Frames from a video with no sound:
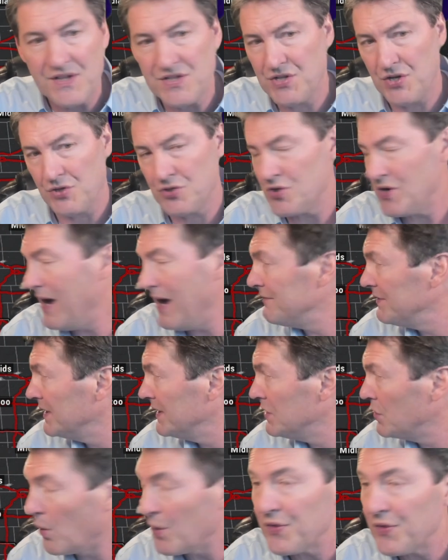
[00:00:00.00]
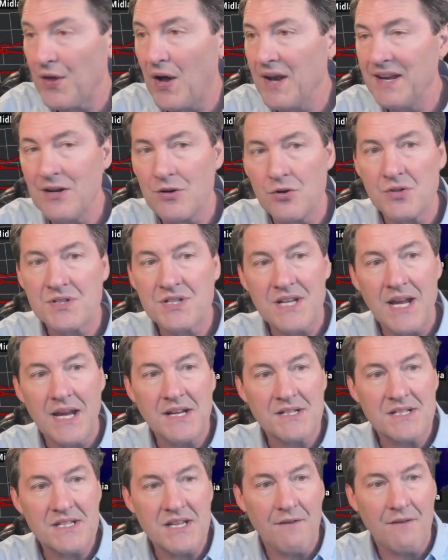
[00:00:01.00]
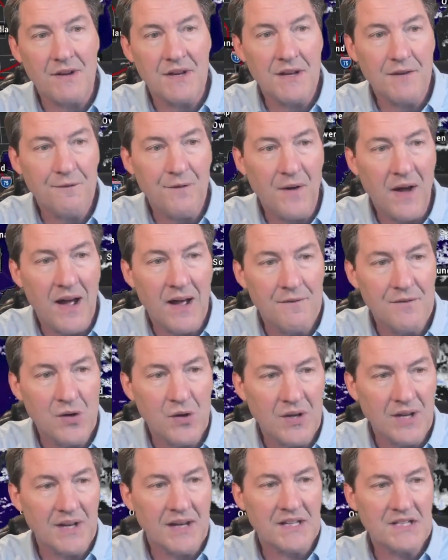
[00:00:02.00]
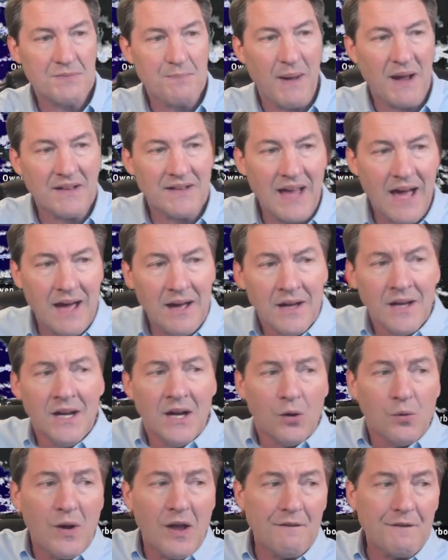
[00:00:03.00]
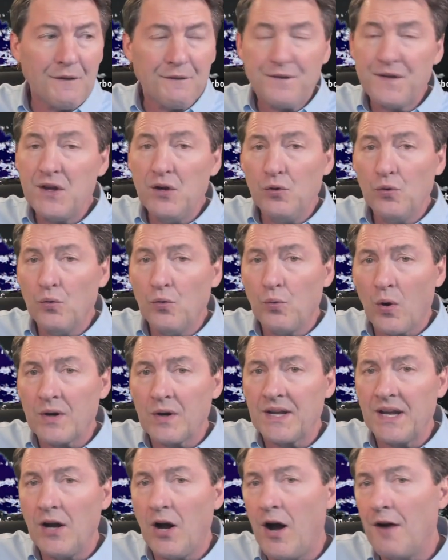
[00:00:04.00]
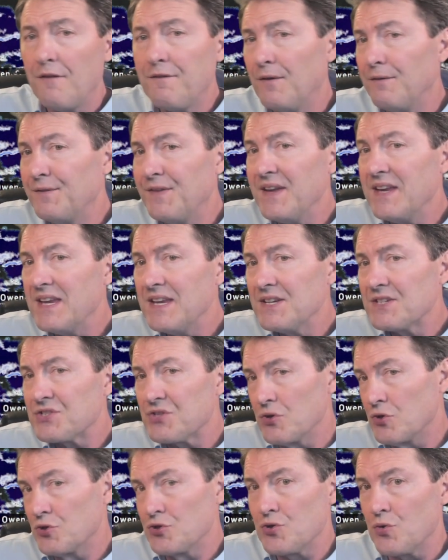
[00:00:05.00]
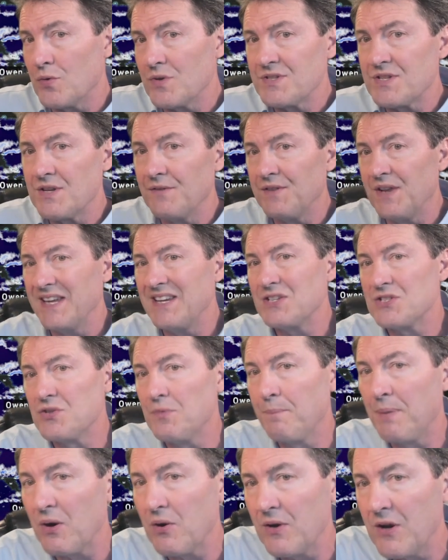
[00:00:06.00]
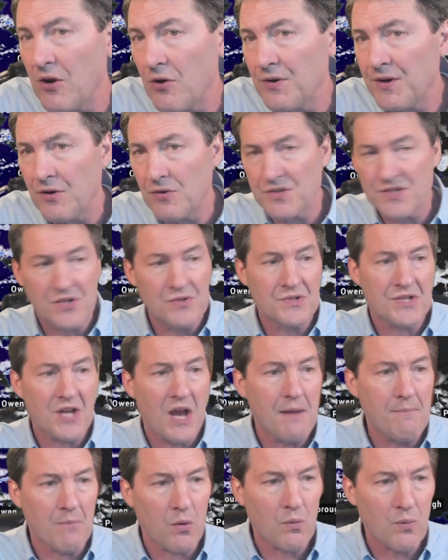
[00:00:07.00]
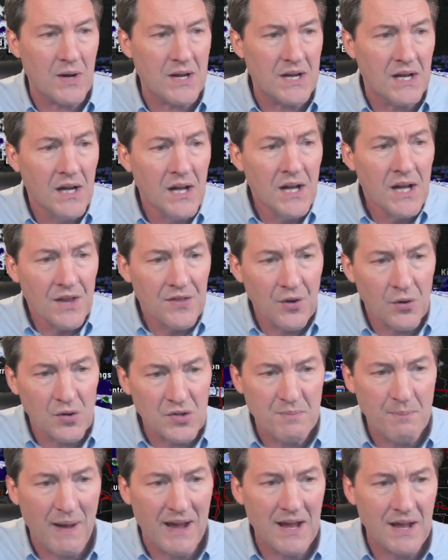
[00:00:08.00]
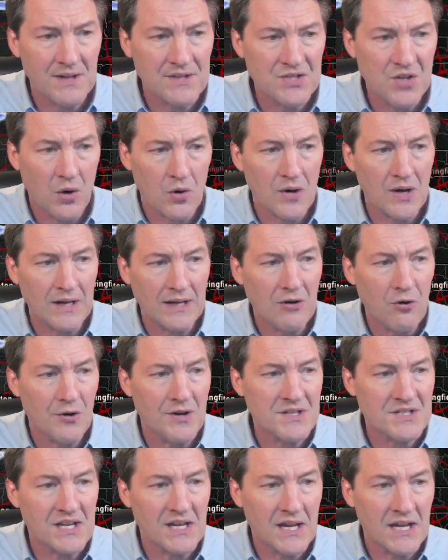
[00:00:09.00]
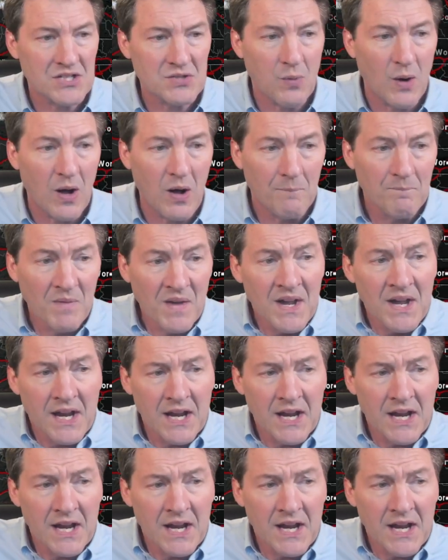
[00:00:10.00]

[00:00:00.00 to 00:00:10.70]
As you're traveling north on Interstate 75, you can expect that. We have a few working off of the eastern shores of Lake Superior near Sault Ste. Marie. Those bands are increasing as well.